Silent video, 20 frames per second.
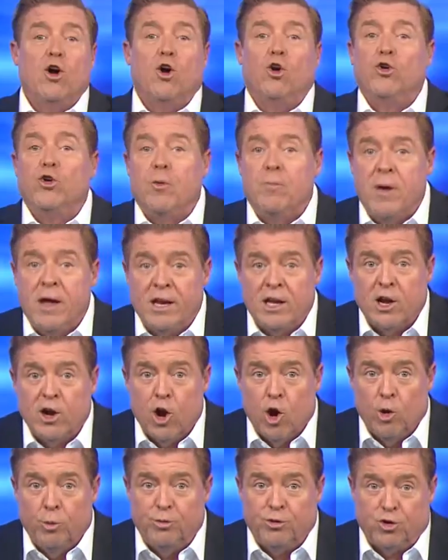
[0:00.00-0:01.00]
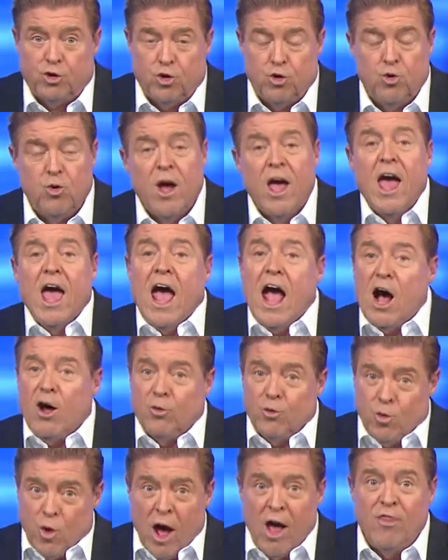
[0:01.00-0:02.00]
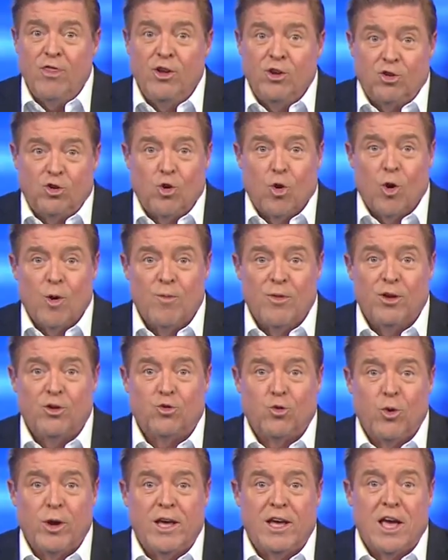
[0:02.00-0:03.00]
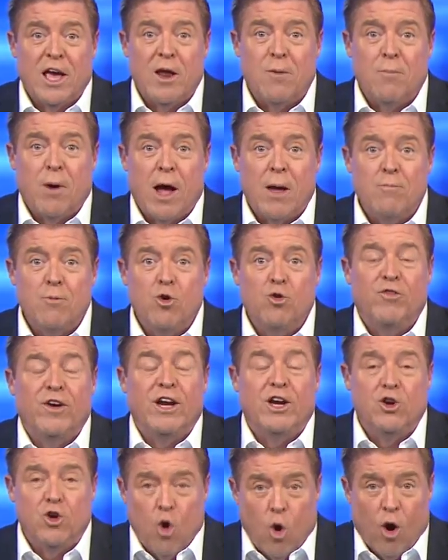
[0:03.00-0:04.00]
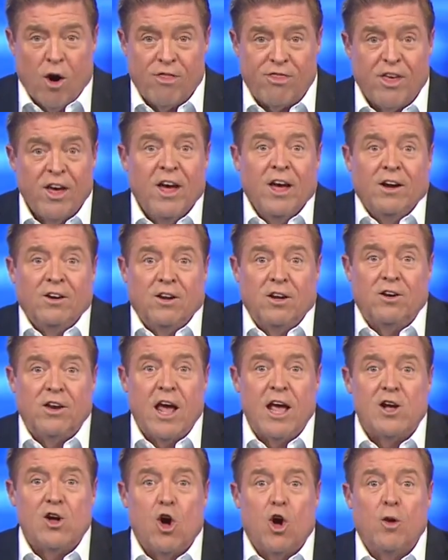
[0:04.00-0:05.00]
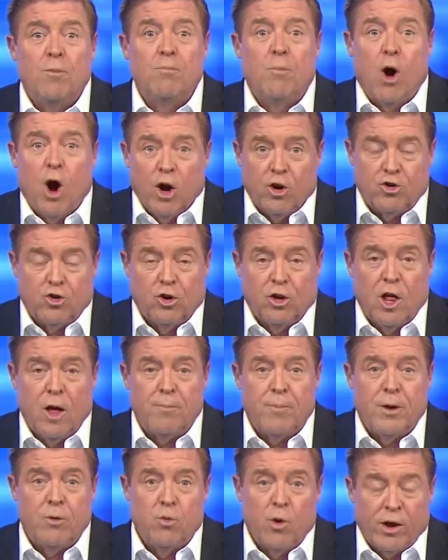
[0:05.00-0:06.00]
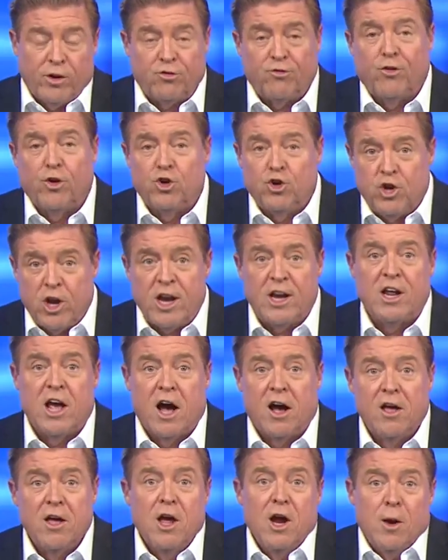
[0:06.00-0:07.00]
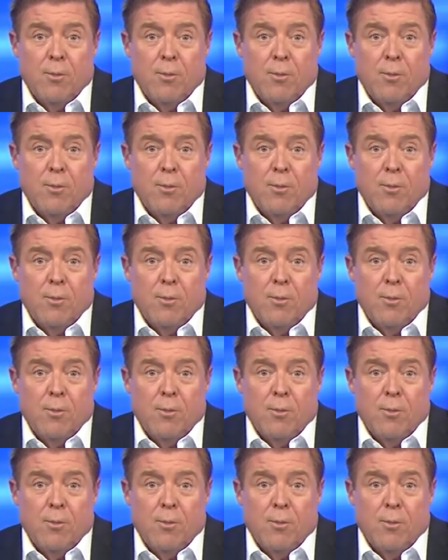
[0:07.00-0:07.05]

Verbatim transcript: Old Dominion hopes to outrun the storm this weekend by moving north to take on Marshall up in West Virginia.